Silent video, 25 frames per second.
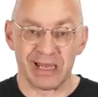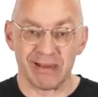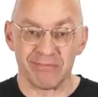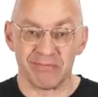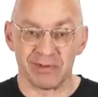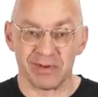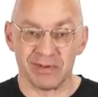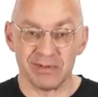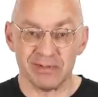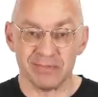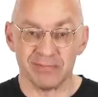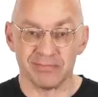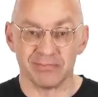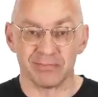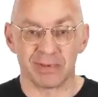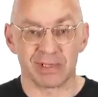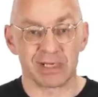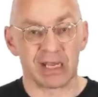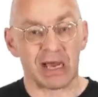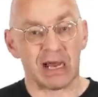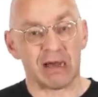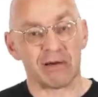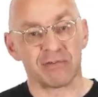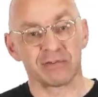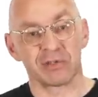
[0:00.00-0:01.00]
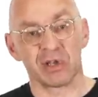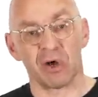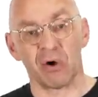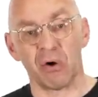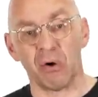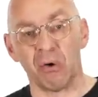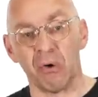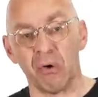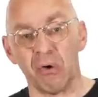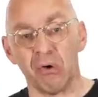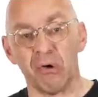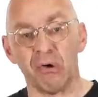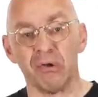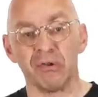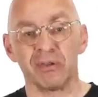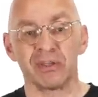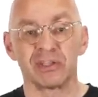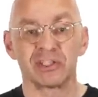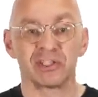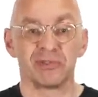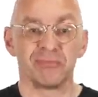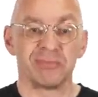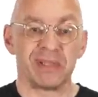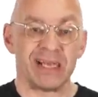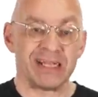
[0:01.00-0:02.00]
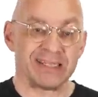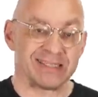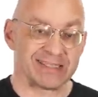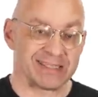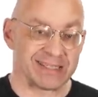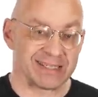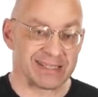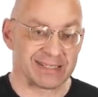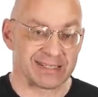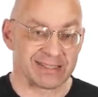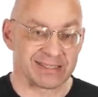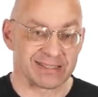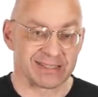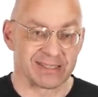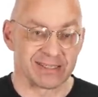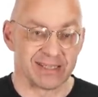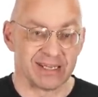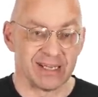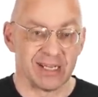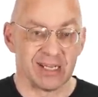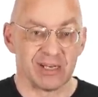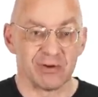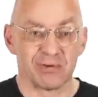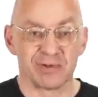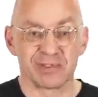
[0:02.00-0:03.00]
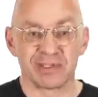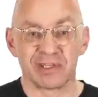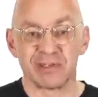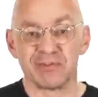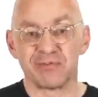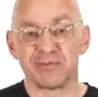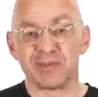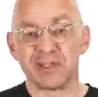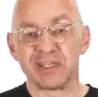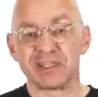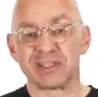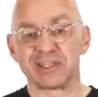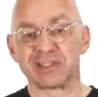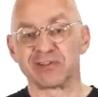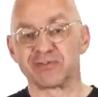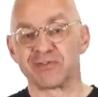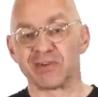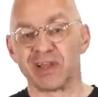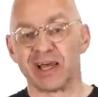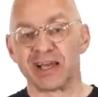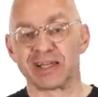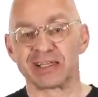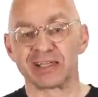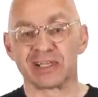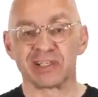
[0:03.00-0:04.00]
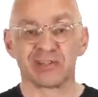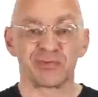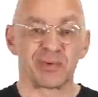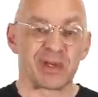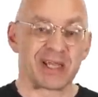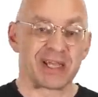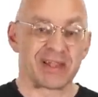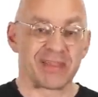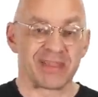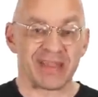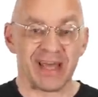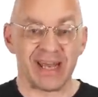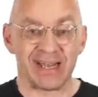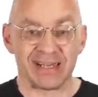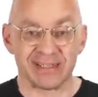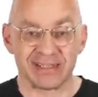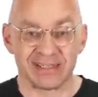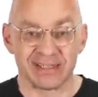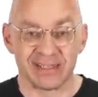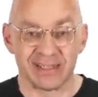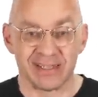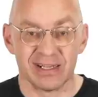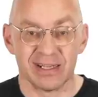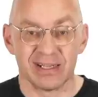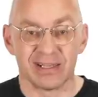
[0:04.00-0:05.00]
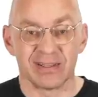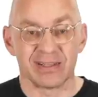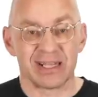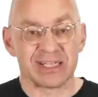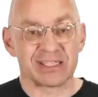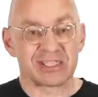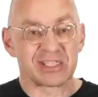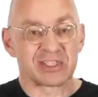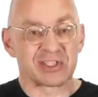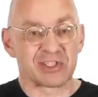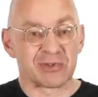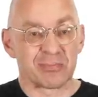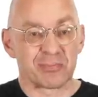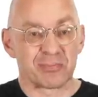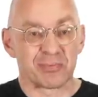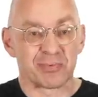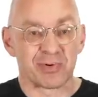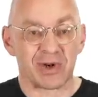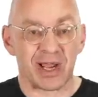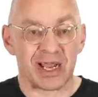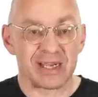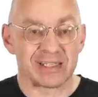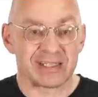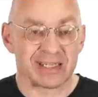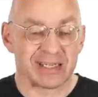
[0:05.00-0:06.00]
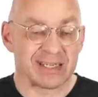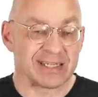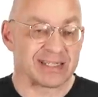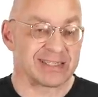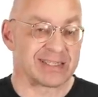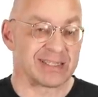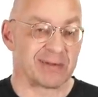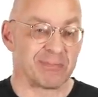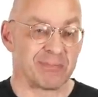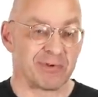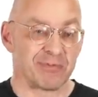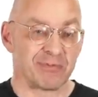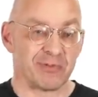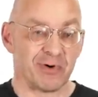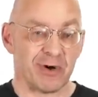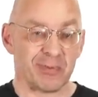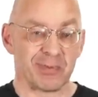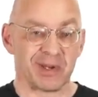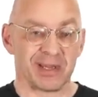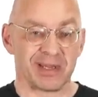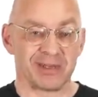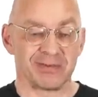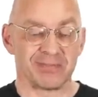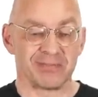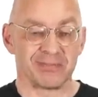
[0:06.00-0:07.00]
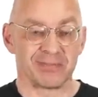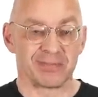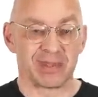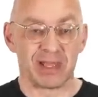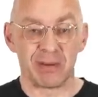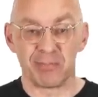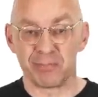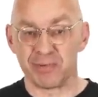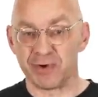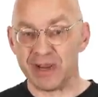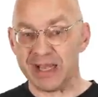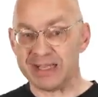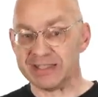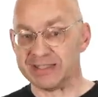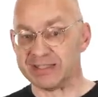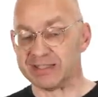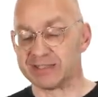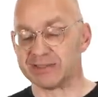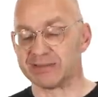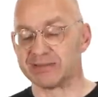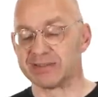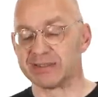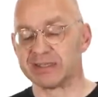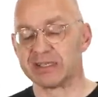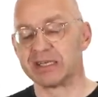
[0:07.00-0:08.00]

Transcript: ever, but after all the gymnastics with infinities flying this way and that, that's a surprisingly simple formula. Impressed?